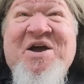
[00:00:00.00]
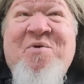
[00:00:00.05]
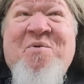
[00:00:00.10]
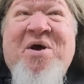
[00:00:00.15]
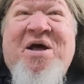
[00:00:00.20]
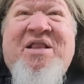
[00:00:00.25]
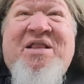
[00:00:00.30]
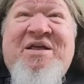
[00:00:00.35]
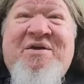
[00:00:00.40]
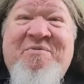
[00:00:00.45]

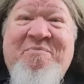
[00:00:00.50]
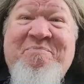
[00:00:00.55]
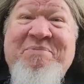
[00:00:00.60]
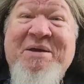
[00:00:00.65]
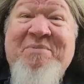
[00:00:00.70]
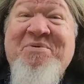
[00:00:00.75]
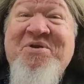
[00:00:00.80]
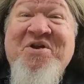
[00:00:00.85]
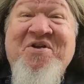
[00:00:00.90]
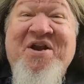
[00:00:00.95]
Well,
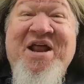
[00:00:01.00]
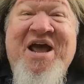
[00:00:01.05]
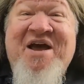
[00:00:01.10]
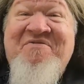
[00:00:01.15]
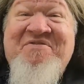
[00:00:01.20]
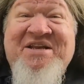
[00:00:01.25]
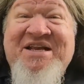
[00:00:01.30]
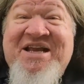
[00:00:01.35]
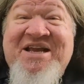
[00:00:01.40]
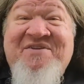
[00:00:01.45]
people don't
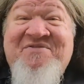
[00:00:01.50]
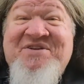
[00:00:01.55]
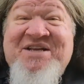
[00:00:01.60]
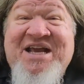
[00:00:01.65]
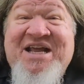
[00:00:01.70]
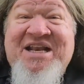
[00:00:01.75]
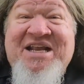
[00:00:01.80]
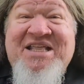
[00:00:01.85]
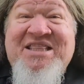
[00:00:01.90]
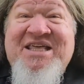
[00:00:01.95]
have to give
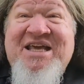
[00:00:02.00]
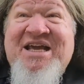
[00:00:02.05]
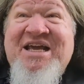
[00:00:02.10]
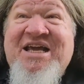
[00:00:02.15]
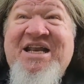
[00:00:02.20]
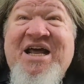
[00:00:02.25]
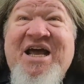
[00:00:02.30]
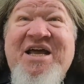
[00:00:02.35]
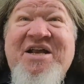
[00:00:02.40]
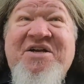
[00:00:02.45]
to
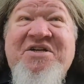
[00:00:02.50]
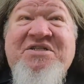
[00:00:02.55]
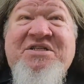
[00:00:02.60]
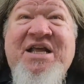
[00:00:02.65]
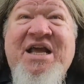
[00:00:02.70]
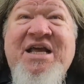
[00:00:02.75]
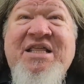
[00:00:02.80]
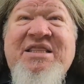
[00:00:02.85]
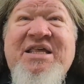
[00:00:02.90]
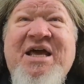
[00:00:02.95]
anything, and I
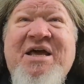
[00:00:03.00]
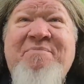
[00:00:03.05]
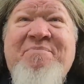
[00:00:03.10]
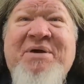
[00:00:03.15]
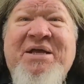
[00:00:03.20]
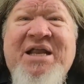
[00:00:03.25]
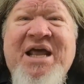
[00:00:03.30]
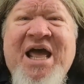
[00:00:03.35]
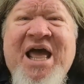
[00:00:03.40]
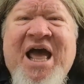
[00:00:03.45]
understand that,
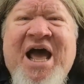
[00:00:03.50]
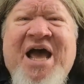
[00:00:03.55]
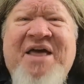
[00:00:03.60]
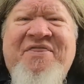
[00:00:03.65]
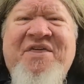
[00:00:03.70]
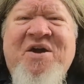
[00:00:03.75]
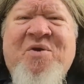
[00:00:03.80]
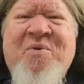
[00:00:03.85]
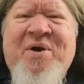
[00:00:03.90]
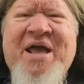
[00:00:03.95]
but I
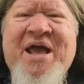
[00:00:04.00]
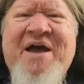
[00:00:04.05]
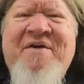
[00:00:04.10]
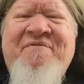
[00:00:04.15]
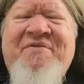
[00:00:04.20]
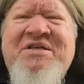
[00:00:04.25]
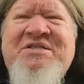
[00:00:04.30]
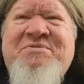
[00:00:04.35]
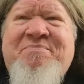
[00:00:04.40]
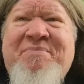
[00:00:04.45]
think we
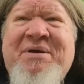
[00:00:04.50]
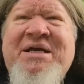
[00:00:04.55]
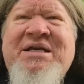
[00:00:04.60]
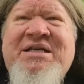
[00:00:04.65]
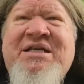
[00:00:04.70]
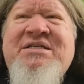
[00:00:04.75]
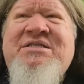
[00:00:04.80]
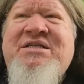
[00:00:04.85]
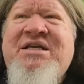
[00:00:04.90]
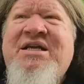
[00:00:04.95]
have this
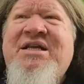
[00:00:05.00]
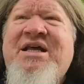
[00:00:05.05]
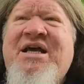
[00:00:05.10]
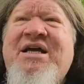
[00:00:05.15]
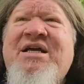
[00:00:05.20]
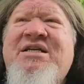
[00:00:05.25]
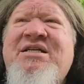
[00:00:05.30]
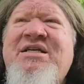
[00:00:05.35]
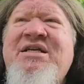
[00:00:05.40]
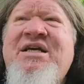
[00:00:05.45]
big
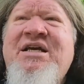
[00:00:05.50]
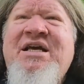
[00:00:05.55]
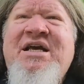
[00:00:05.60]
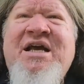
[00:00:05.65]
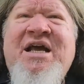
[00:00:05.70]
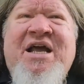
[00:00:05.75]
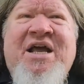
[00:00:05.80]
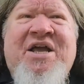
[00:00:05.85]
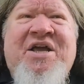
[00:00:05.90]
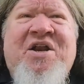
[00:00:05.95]
disconnect.
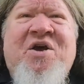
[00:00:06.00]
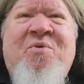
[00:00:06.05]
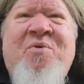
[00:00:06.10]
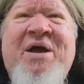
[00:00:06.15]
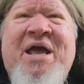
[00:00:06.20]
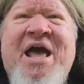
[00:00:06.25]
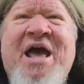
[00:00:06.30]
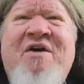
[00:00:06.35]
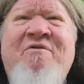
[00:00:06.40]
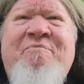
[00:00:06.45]
You know,
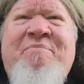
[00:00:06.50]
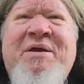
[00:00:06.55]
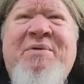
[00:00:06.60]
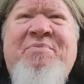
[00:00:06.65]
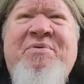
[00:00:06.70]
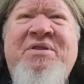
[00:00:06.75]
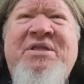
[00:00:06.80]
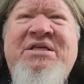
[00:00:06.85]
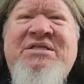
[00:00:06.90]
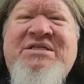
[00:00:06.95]
we have
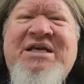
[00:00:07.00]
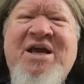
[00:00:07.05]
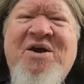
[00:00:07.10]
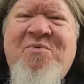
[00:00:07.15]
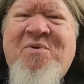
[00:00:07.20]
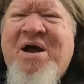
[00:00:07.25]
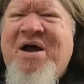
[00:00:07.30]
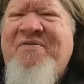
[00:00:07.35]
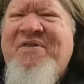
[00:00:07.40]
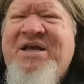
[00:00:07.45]
people that say,
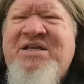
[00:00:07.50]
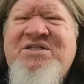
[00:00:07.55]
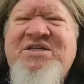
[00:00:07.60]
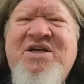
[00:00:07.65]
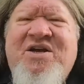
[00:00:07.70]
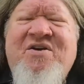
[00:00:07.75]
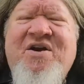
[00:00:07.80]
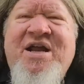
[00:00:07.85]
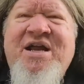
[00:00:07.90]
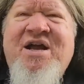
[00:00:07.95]
wow, that's
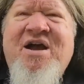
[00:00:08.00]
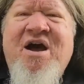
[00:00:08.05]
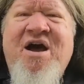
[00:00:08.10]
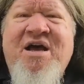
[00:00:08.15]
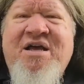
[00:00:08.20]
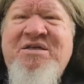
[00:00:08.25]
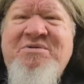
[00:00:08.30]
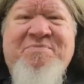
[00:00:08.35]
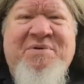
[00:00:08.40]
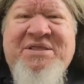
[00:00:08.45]
a great
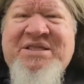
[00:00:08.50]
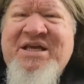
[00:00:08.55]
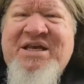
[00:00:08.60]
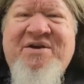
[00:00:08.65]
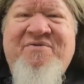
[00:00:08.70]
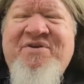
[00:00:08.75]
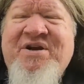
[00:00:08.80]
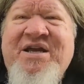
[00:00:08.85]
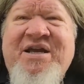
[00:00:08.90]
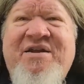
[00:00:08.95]
cause, but they
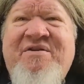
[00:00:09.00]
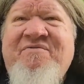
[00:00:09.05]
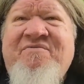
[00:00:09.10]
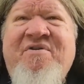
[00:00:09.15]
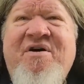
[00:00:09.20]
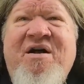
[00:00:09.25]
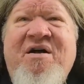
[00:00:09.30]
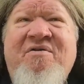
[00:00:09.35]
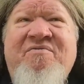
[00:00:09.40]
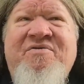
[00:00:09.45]
never get
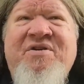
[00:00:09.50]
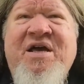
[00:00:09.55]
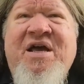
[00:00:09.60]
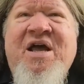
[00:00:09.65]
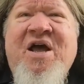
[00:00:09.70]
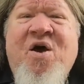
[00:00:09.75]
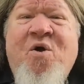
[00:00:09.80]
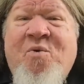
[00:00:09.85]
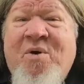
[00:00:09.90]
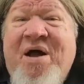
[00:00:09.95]
involved.
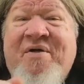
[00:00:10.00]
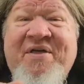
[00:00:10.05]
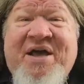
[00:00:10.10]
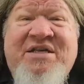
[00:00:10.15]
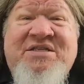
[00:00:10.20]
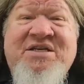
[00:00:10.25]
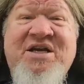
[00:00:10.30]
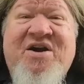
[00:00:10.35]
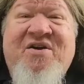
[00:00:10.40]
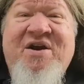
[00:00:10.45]
Wow,
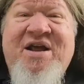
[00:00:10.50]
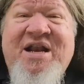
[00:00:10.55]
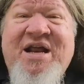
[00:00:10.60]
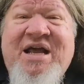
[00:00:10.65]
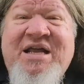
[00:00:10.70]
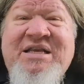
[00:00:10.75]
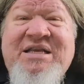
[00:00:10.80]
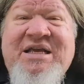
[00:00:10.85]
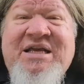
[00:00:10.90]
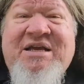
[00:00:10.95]
that's a great
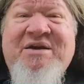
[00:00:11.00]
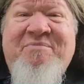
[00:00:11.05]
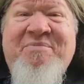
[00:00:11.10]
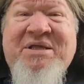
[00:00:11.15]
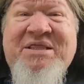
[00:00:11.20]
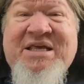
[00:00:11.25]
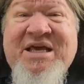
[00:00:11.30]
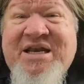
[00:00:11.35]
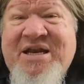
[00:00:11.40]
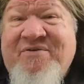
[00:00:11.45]
idea,
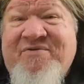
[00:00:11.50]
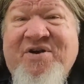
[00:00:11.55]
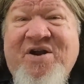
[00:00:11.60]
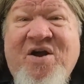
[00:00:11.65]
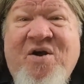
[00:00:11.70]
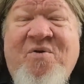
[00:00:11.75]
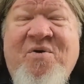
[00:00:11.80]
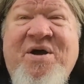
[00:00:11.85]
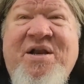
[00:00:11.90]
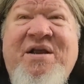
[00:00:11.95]
but they never
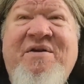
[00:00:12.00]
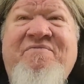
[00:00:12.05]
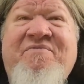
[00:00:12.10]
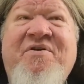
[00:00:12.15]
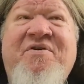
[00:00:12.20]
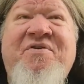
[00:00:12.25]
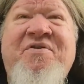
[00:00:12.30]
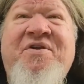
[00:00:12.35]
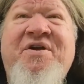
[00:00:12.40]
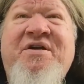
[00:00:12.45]
go any
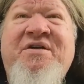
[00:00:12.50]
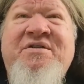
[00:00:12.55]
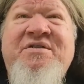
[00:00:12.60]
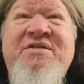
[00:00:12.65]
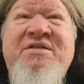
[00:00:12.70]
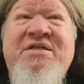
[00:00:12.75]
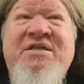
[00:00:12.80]
further.